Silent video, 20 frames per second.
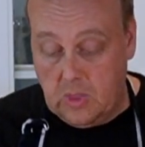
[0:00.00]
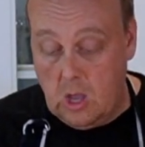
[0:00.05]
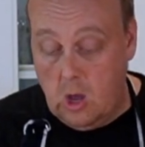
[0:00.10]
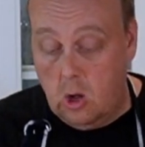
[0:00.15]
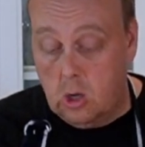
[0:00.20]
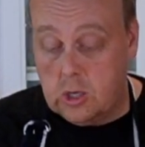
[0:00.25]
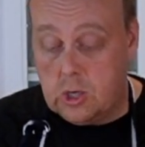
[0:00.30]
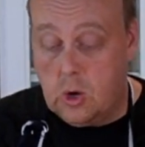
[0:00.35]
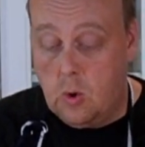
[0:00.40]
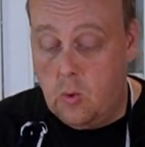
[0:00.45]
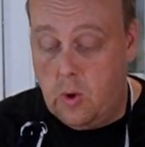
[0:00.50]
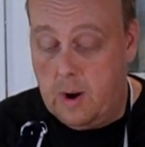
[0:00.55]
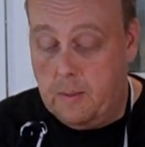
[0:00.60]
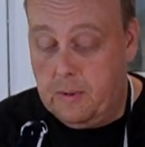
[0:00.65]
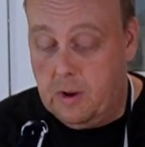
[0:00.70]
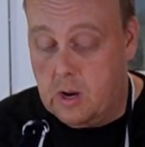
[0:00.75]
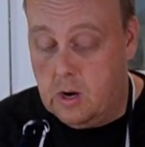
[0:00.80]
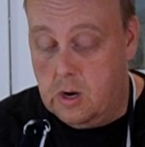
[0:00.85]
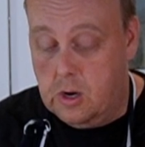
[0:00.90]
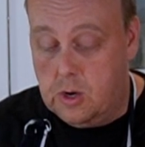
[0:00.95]
Also, what I'm
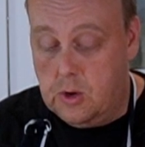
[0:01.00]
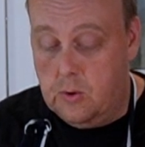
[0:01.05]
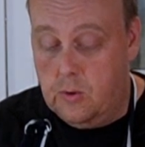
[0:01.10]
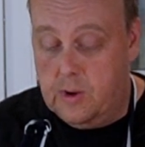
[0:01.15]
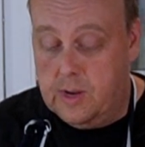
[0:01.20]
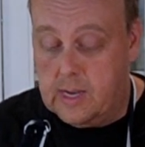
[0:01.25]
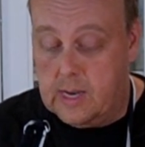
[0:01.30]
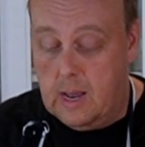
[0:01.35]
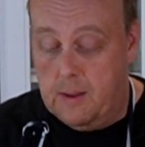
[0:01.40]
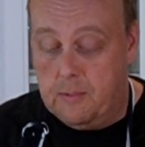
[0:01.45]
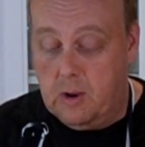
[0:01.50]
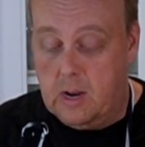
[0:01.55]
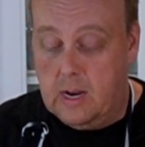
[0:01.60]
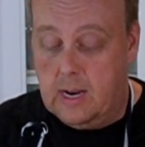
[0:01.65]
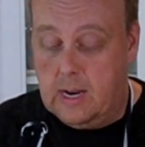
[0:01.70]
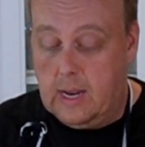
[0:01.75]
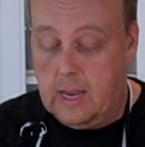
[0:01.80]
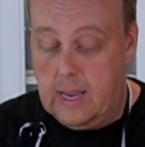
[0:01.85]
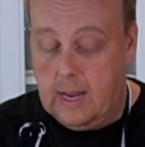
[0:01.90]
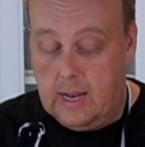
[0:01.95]
going to do is I'm going
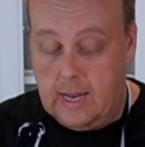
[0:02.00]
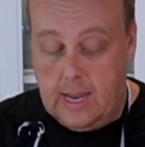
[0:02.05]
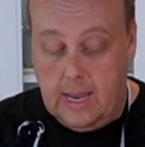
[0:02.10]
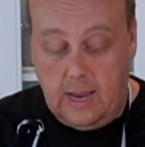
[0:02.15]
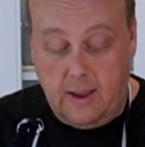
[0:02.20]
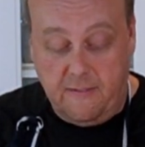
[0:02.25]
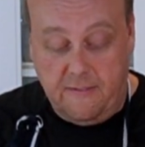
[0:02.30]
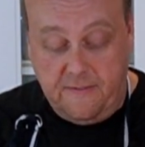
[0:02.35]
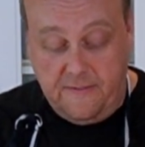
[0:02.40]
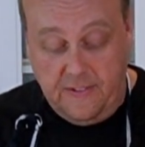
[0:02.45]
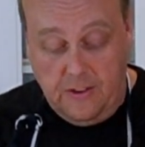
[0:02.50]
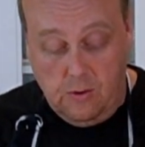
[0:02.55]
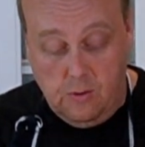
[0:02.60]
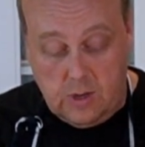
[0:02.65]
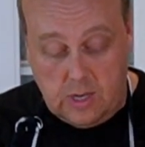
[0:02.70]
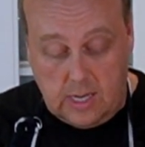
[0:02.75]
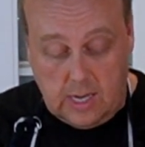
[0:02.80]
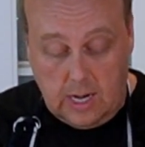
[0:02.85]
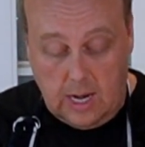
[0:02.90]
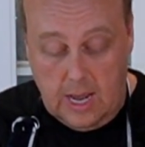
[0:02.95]
to take a few
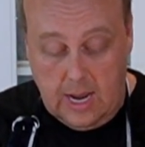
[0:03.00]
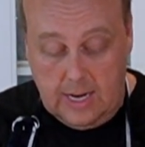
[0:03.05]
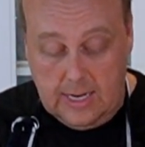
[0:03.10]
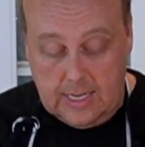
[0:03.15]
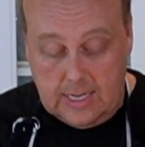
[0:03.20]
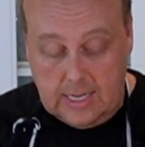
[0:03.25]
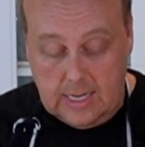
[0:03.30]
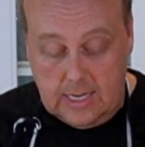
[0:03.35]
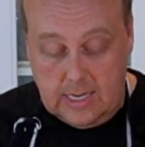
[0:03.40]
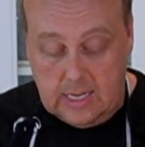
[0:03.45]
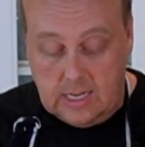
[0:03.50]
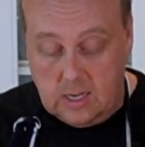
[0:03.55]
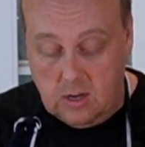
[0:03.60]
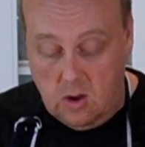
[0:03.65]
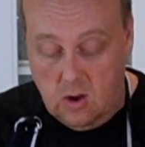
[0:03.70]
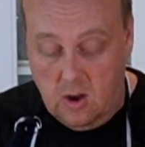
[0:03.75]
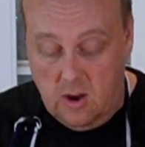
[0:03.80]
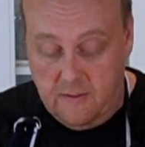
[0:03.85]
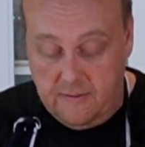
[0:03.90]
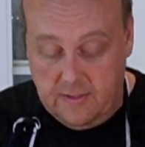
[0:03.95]
slices
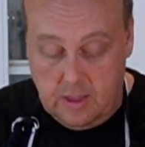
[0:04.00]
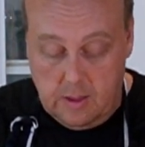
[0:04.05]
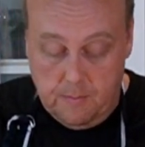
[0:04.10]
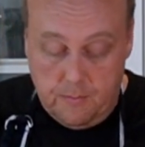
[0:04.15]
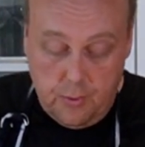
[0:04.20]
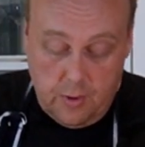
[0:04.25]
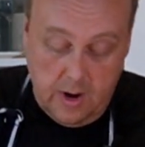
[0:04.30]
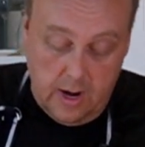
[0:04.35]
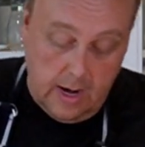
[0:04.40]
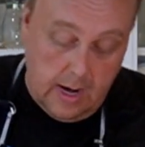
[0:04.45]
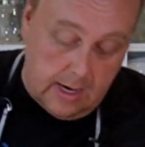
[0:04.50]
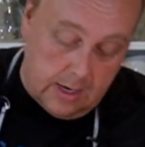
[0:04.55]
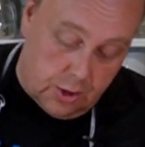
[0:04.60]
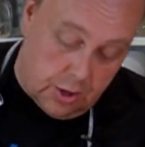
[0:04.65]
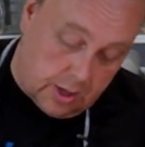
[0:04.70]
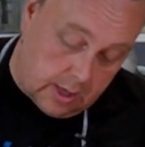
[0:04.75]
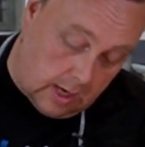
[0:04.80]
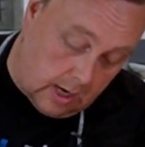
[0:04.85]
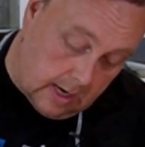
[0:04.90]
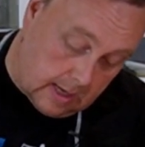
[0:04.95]
of the bread and
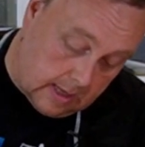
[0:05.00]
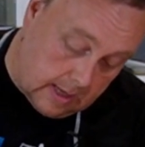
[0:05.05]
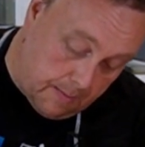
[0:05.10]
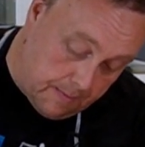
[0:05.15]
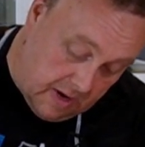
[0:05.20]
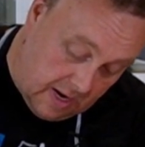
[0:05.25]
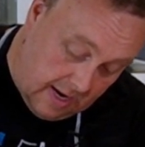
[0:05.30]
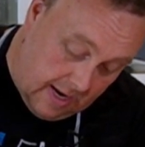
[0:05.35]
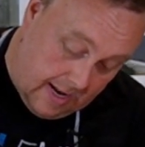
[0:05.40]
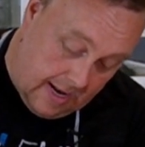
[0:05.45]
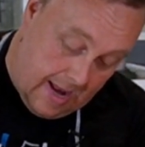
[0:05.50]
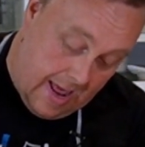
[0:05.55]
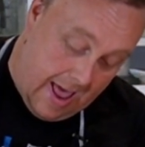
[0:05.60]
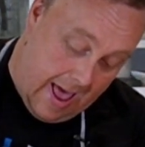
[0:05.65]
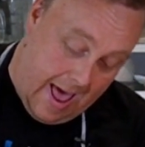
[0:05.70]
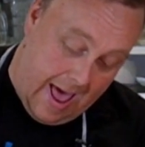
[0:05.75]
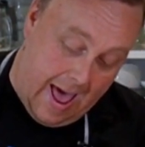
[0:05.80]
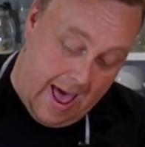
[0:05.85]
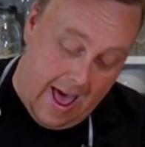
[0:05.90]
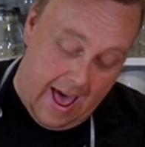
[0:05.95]
just cut them in
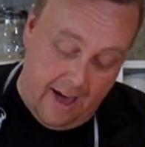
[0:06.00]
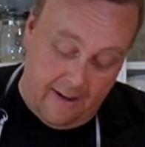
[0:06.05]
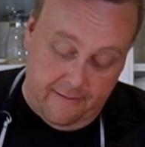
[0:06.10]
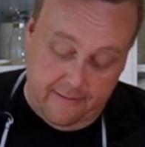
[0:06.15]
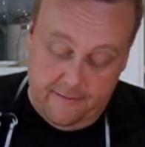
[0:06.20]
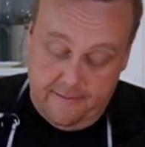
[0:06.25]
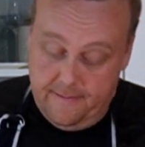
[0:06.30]
half.